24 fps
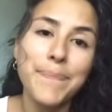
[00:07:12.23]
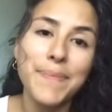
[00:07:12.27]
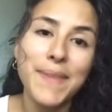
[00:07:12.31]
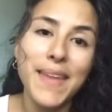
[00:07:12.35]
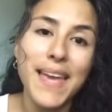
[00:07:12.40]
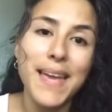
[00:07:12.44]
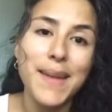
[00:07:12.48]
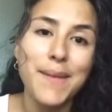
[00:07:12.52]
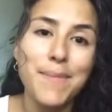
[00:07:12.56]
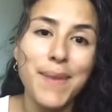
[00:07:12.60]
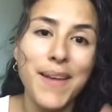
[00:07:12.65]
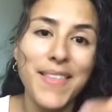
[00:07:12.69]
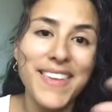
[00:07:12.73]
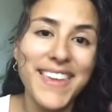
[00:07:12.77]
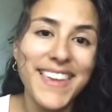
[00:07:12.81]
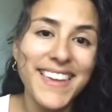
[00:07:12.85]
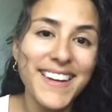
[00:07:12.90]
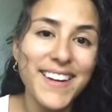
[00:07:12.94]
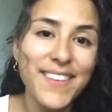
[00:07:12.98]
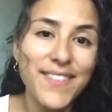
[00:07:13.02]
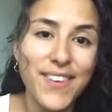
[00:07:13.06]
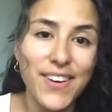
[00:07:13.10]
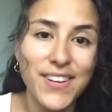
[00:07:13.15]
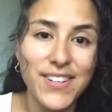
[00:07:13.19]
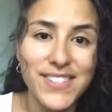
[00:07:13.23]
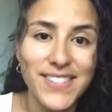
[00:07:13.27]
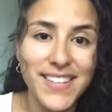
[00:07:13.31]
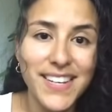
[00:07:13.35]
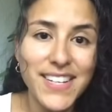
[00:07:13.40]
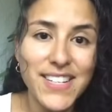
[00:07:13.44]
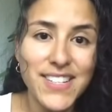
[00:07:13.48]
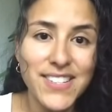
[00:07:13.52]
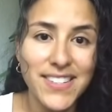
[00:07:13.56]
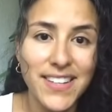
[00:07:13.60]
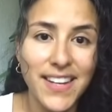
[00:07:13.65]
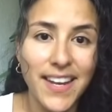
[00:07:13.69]
And by the end of our
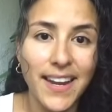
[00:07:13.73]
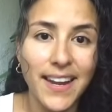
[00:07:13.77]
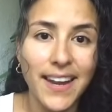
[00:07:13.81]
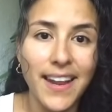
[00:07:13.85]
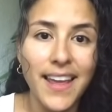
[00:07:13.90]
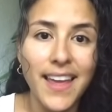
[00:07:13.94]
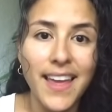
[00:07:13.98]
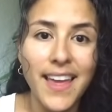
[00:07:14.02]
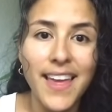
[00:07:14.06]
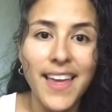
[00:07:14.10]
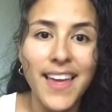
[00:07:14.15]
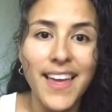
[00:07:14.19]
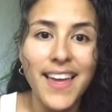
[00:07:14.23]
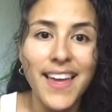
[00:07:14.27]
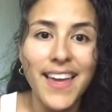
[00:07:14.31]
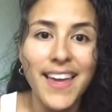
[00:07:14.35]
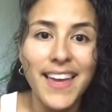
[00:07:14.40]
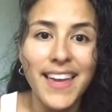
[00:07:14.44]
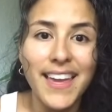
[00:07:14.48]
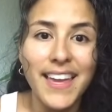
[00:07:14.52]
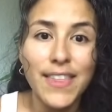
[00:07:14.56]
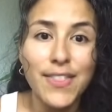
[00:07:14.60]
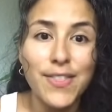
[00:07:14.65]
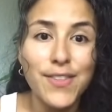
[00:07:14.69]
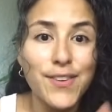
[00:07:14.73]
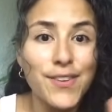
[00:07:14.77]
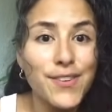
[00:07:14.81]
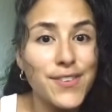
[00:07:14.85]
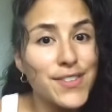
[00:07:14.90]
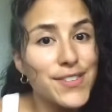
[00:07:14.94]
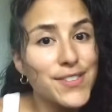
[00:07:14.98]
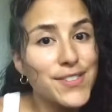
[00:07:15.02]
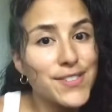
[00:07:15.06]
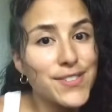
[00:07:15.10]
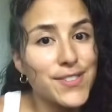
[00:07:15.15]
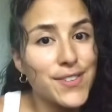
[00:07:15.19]
session, there
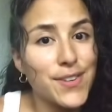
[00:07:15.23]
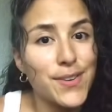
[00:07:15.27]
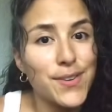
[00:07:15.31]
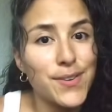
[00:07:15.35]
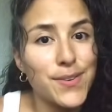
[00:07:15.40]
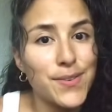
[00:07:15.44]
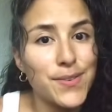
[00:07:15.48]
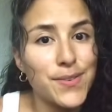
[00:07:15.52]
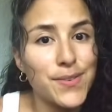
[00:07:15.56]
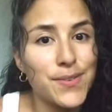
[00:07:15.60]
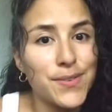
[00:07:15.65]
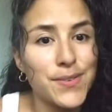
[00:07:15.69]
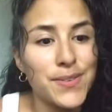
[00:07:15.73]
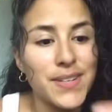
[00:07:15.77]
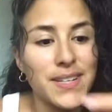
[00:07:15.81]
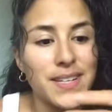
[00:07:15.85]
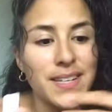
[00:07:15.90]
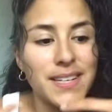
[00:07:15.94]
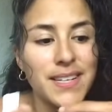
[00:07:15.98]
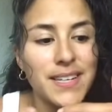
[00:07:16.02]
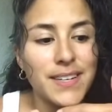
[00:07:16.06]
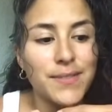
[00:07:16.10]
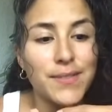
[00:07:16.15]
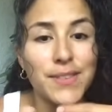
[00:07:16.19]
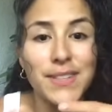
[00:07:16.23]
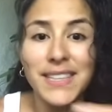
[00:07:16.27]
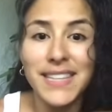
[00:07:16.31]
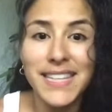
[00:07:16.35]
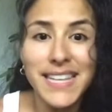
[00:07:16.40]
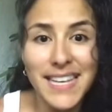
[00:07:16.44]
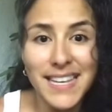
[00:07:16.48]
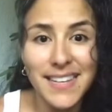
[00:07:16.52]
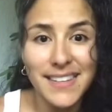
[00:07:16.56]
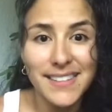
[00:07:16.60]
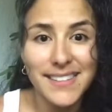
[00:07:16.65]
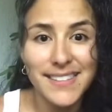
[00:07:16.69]
is no
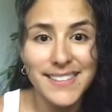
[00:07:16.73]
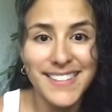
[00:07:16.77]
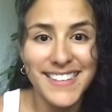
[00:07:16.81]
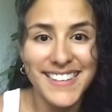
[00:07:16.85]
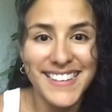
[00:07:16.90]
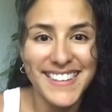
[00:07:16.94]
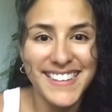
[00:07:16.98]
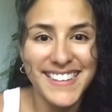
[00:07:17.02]
release,